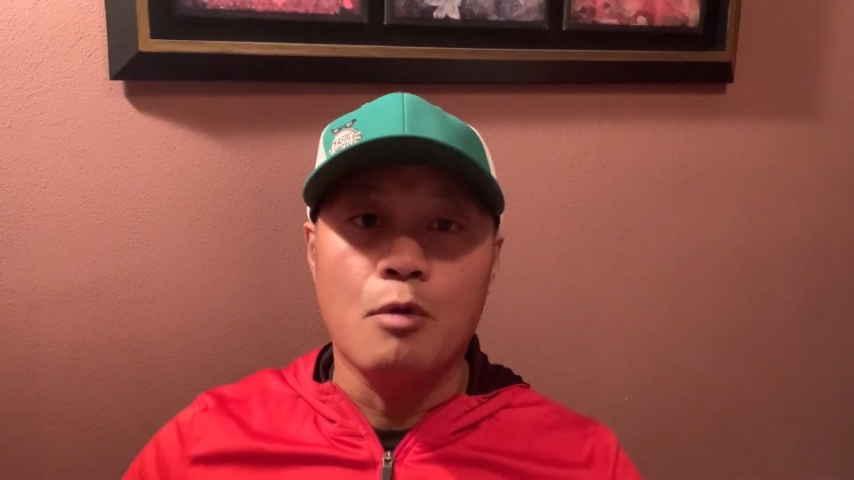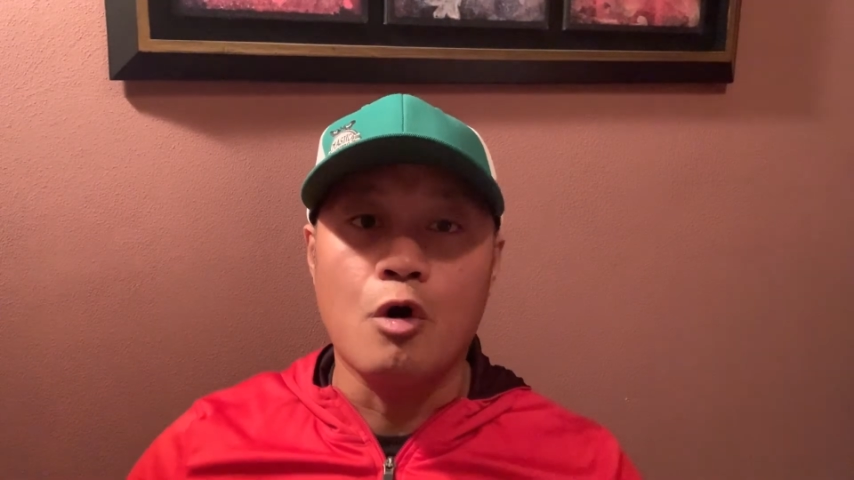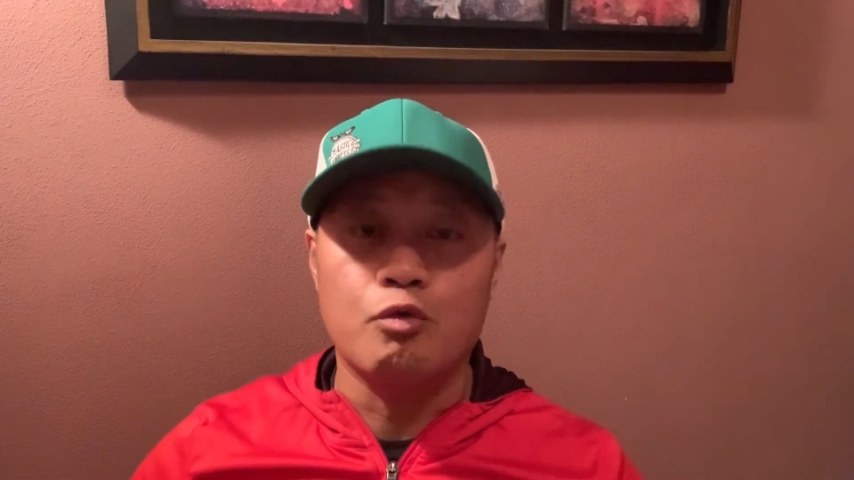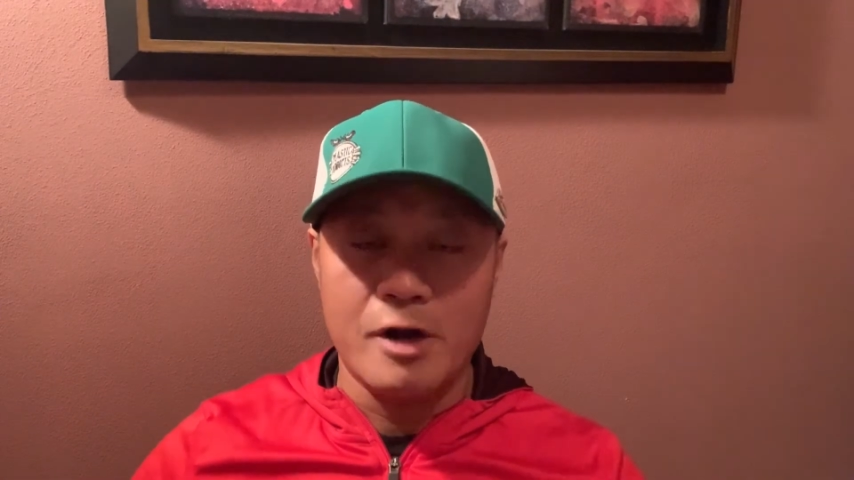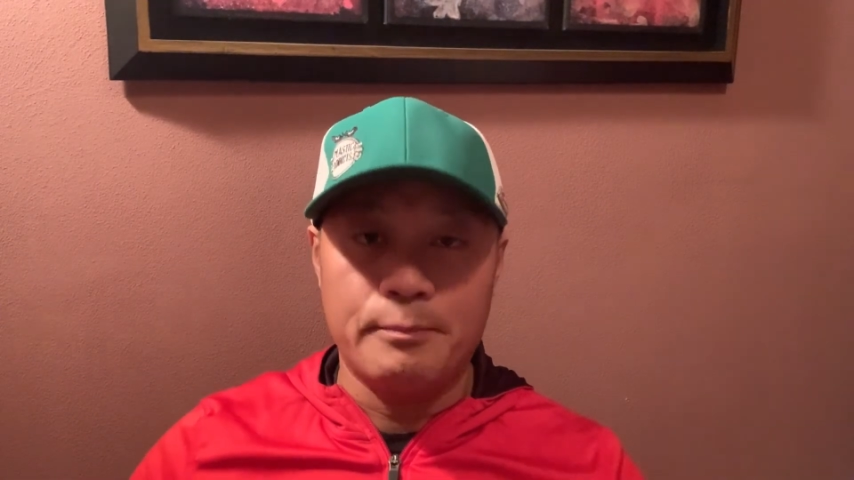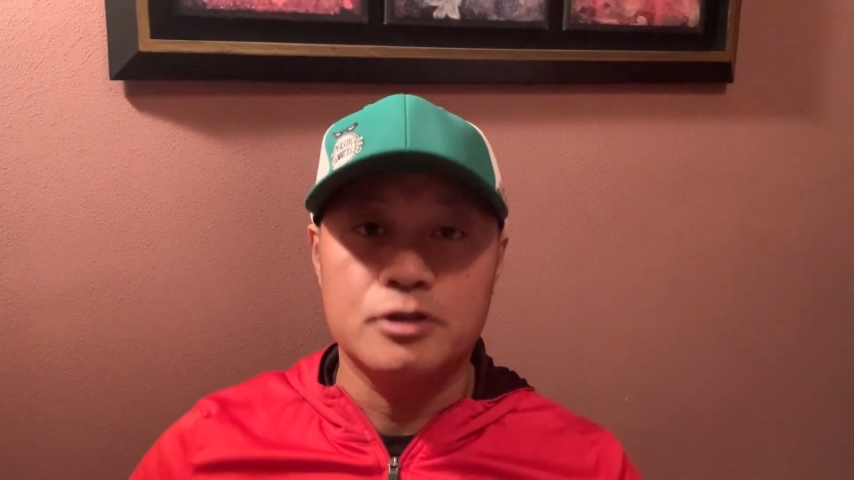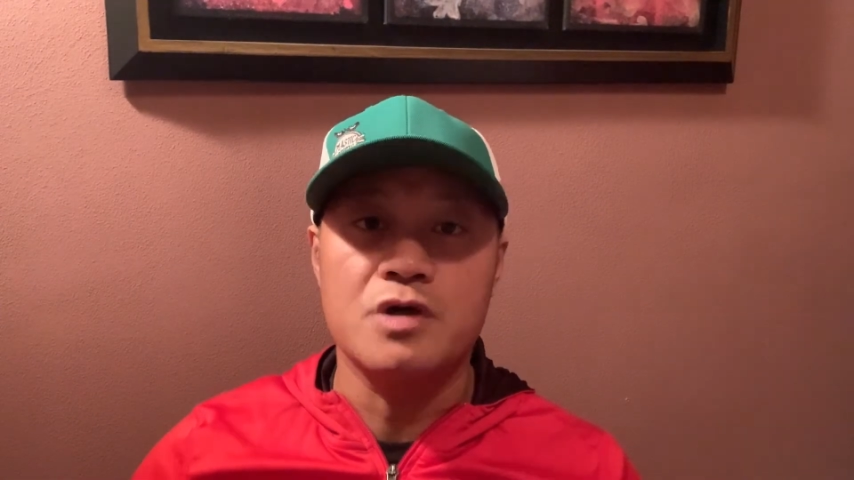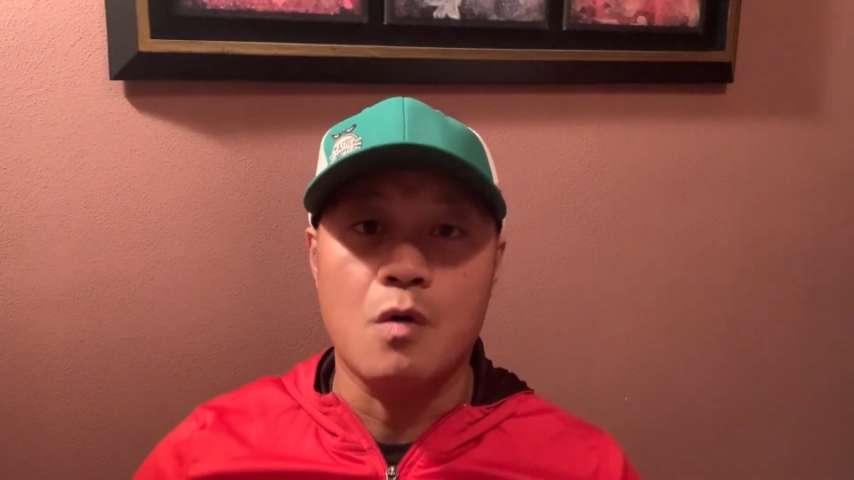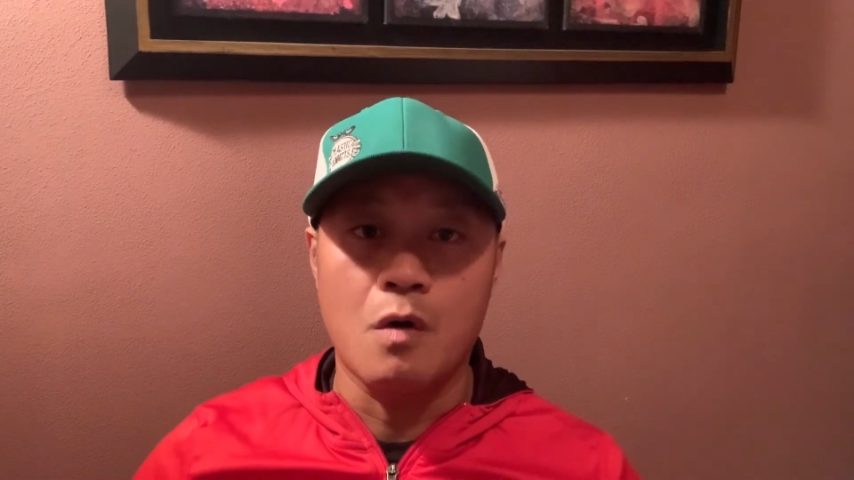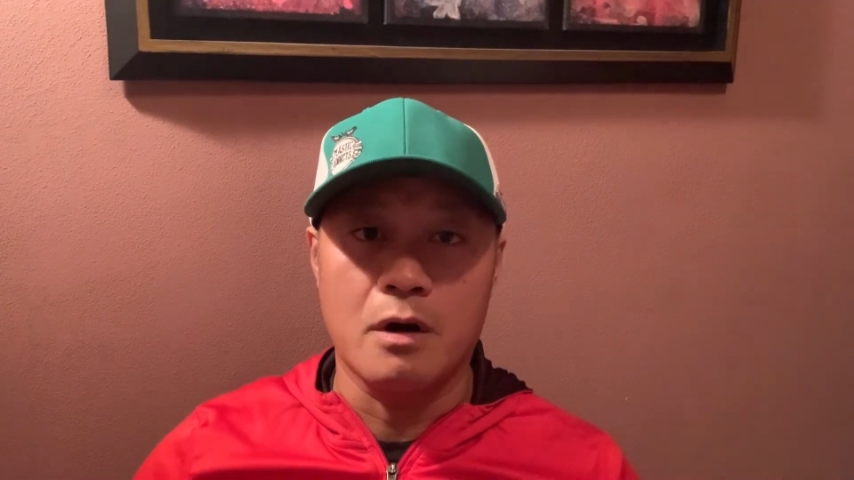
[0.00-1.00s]
more
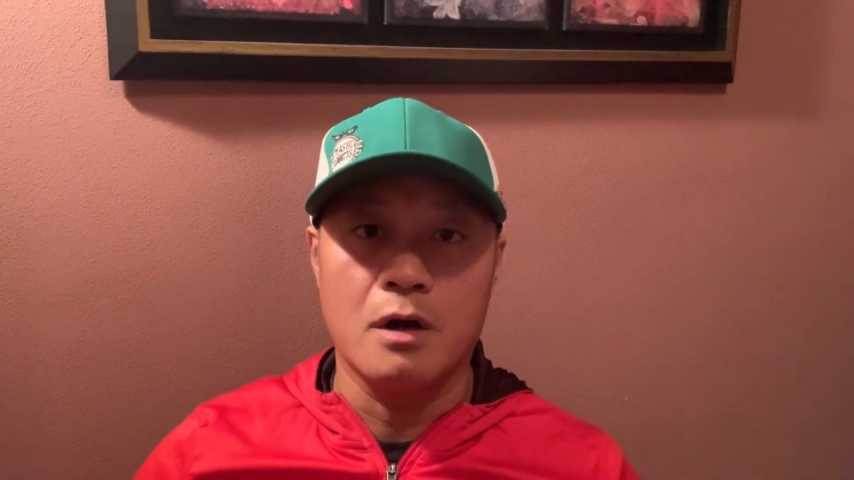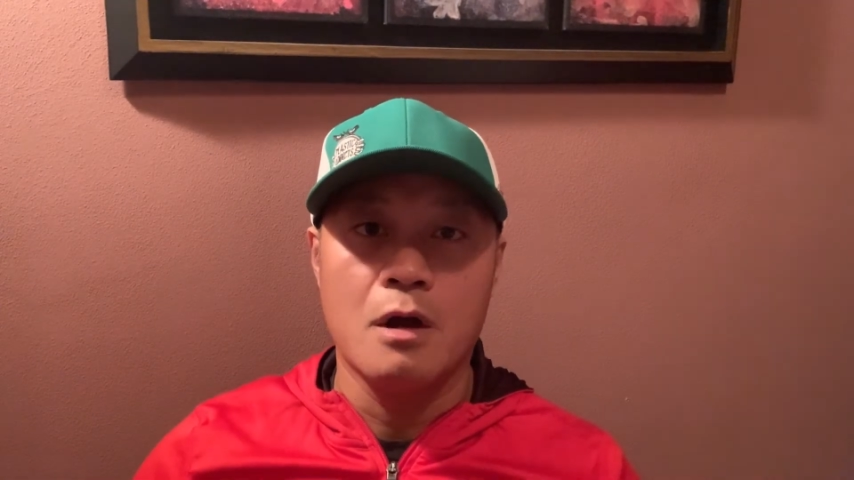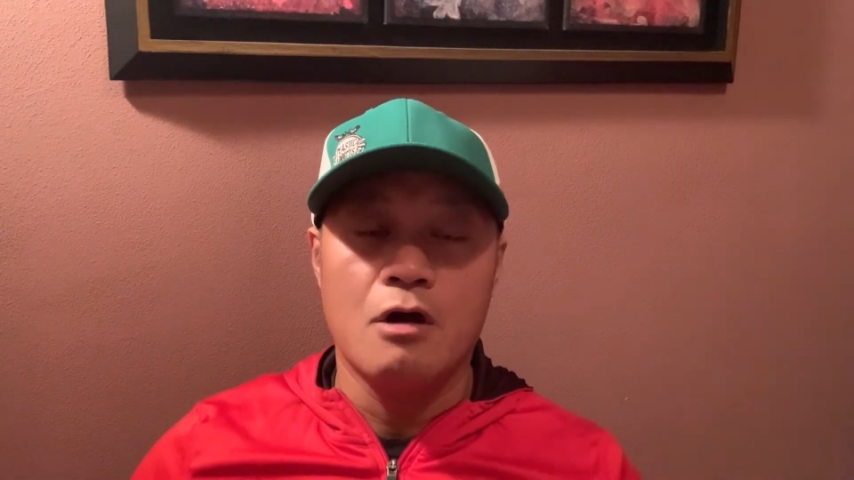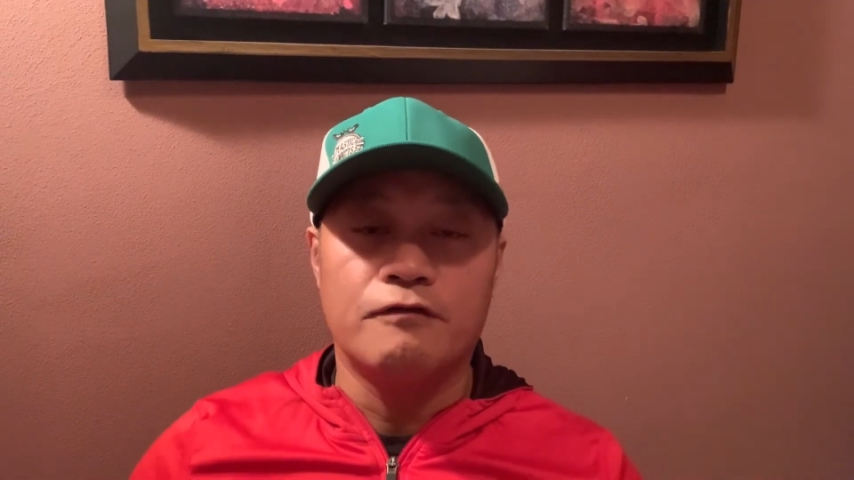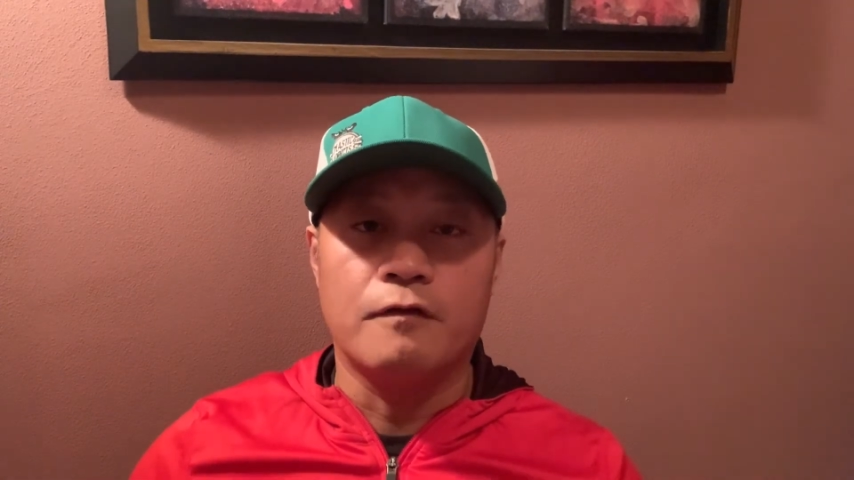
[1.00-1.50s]
repertoire